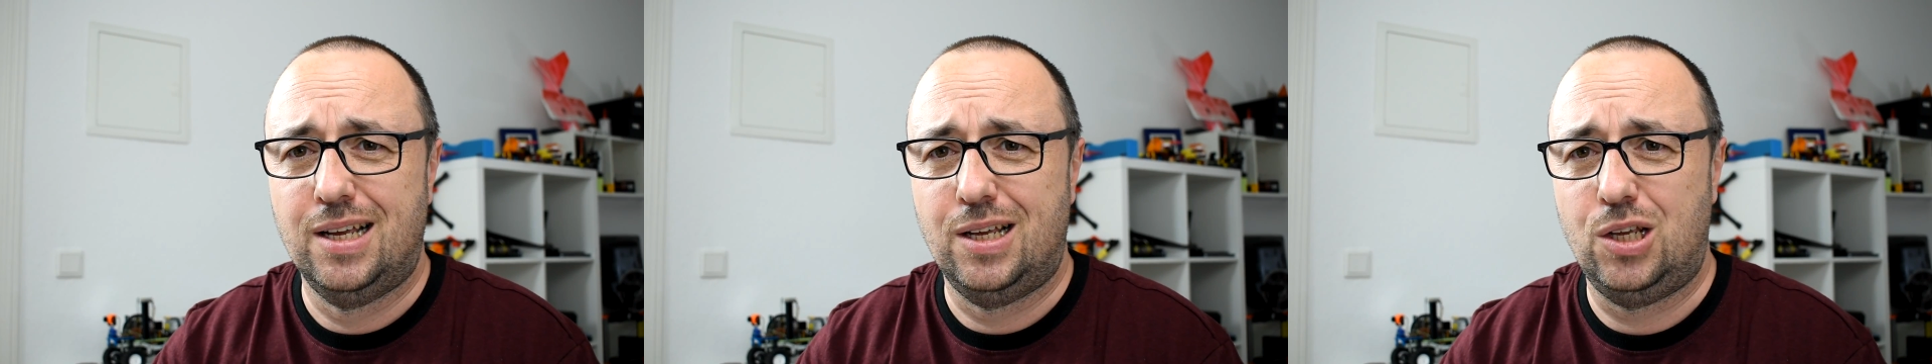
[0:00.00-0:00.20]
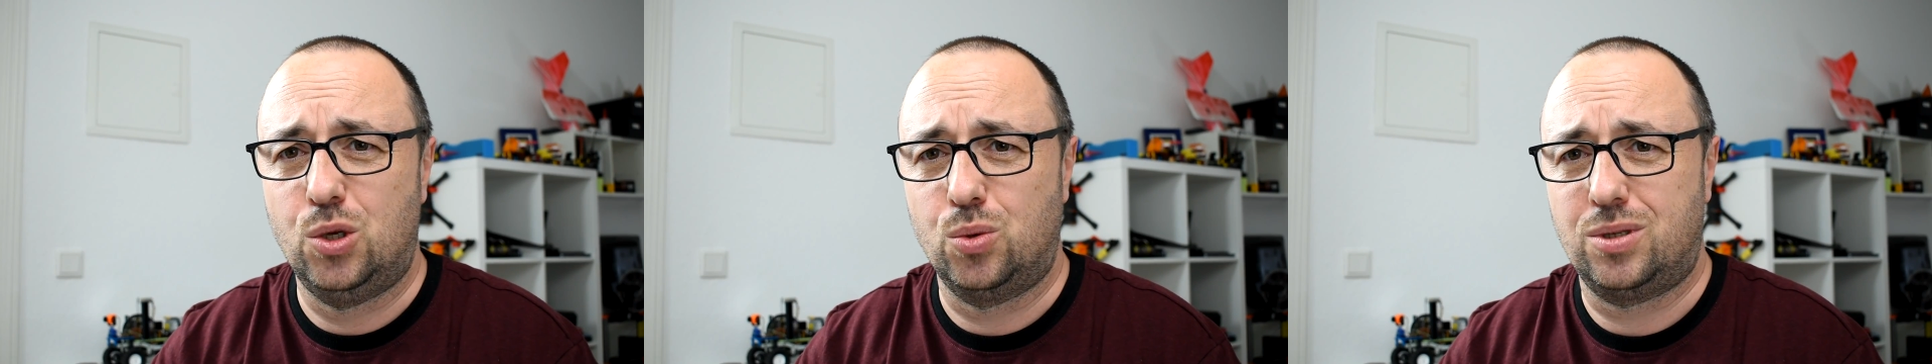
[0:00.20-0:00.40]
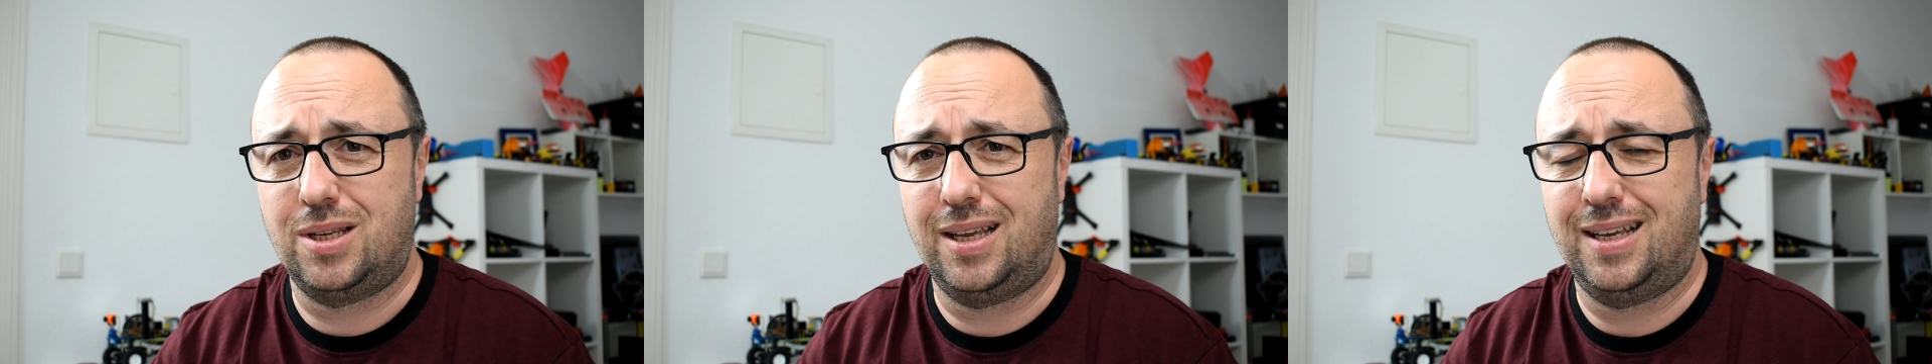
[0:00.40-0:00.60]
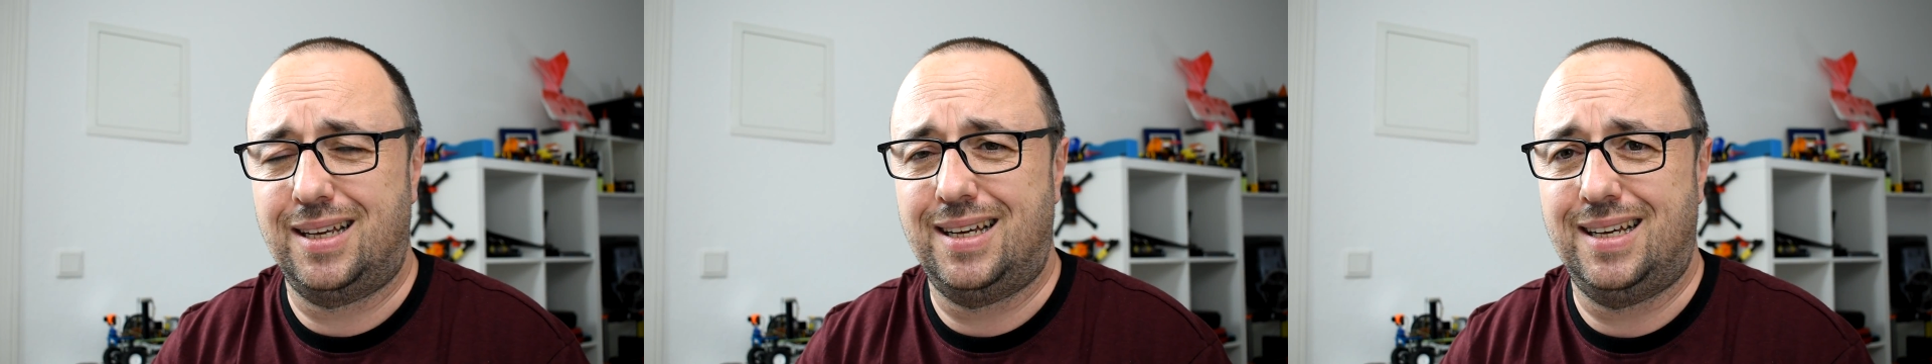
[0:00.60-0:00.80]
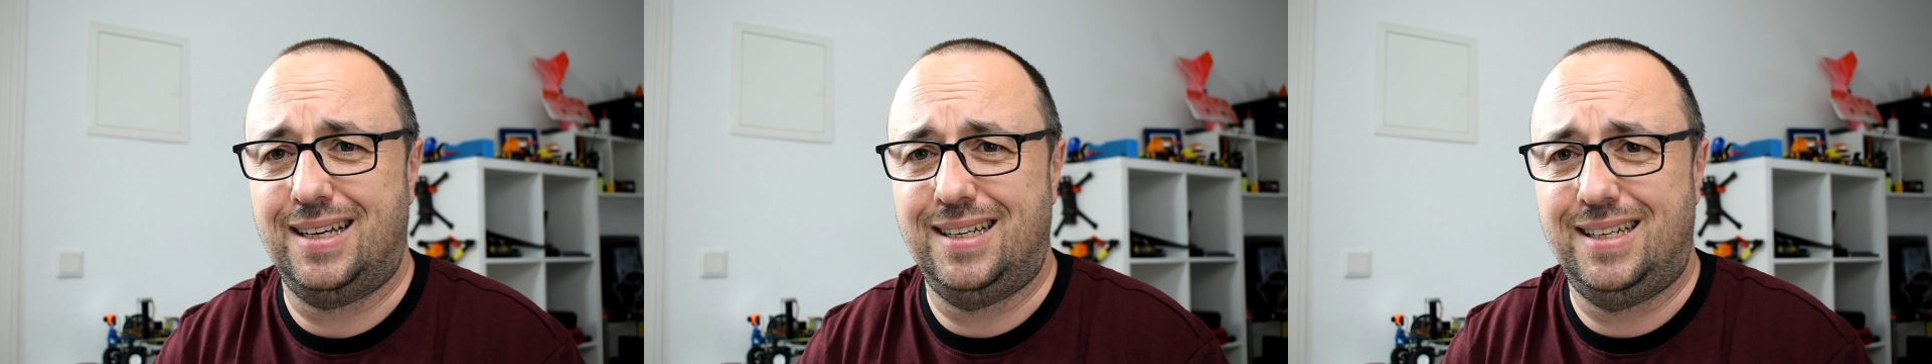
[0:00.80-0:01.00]
using
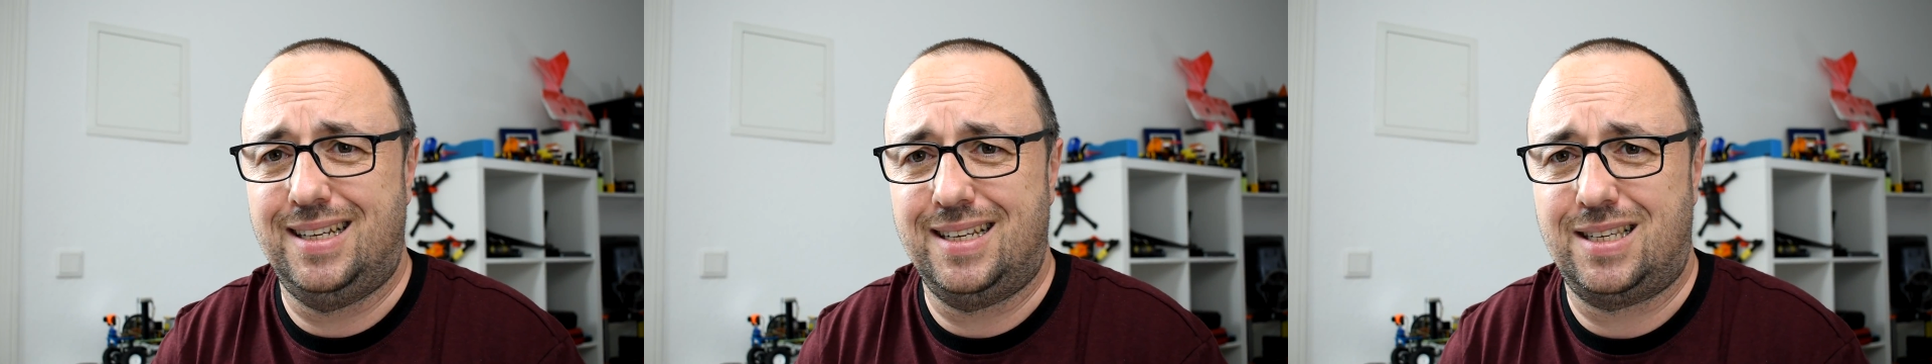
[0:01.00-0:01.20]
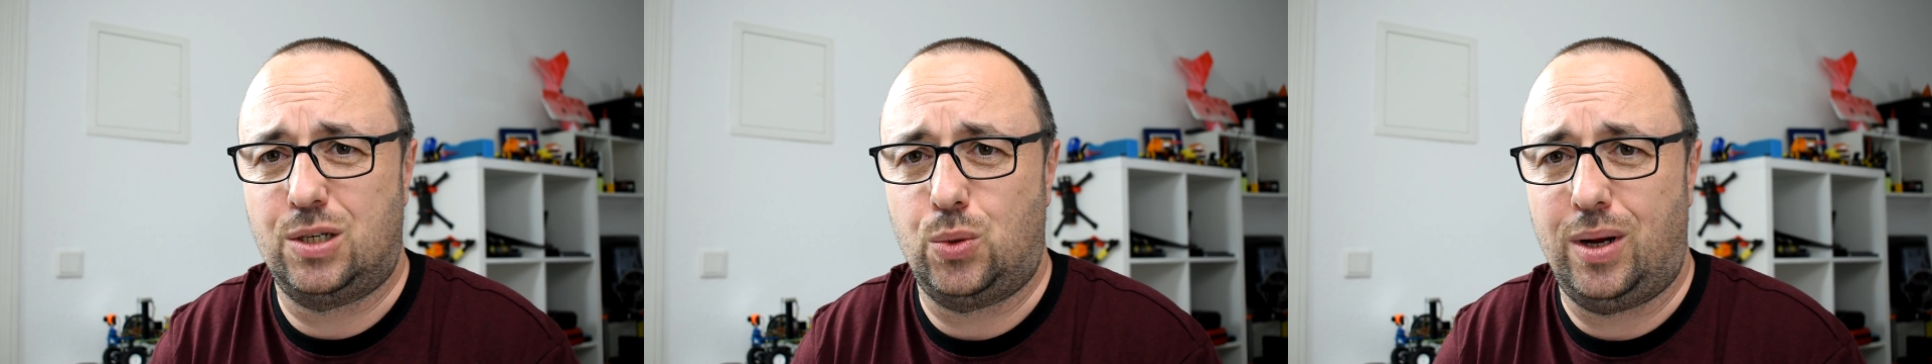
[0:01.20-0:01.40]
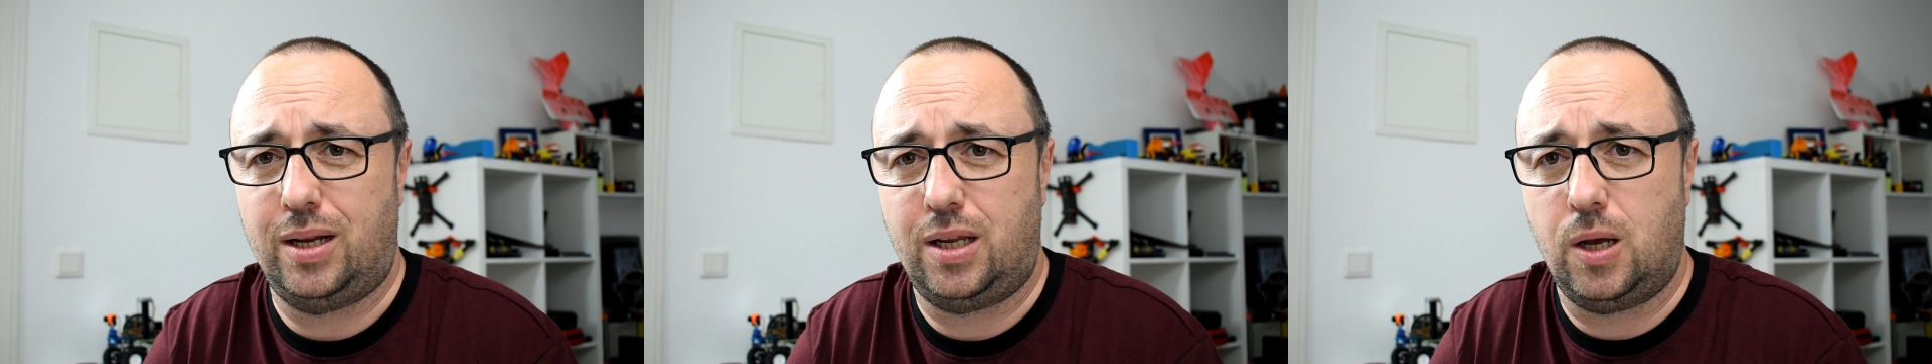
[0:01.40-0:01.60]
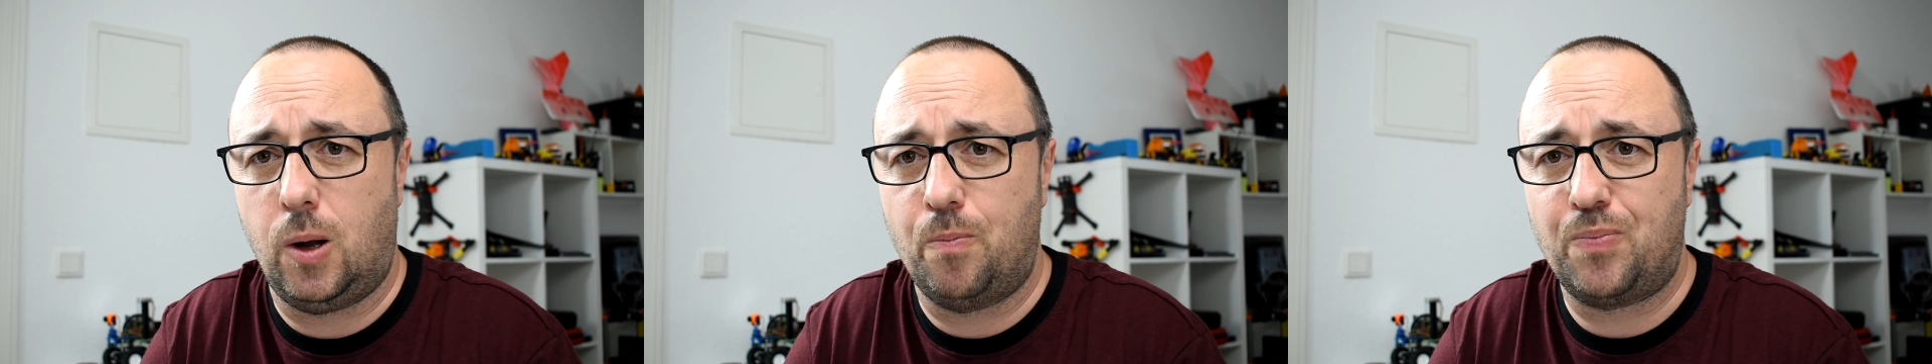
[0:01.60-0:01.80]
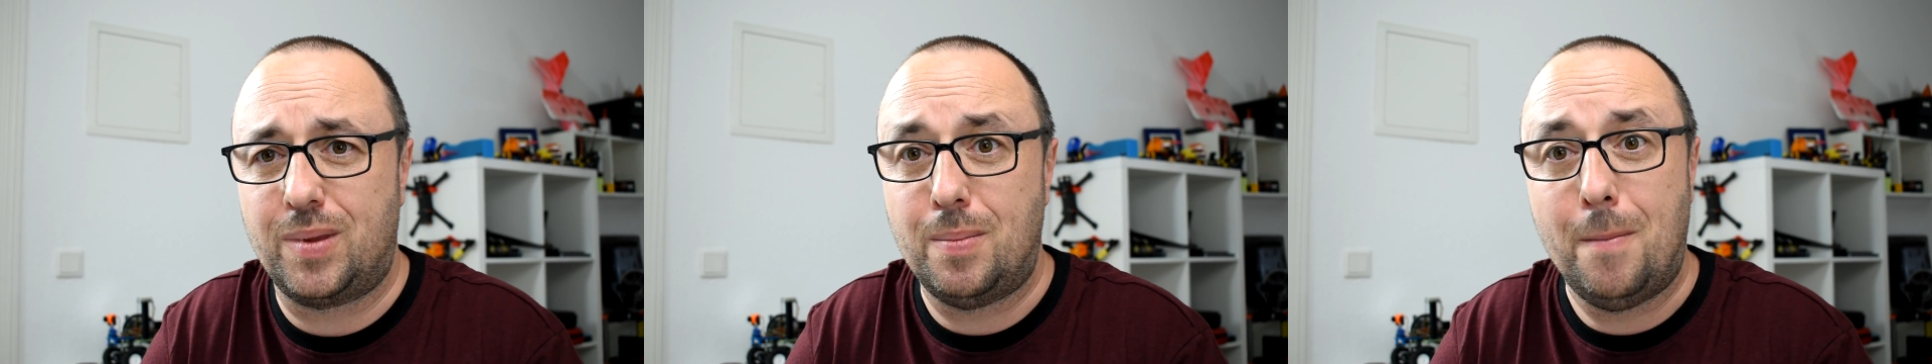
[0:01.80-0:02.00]
this radio.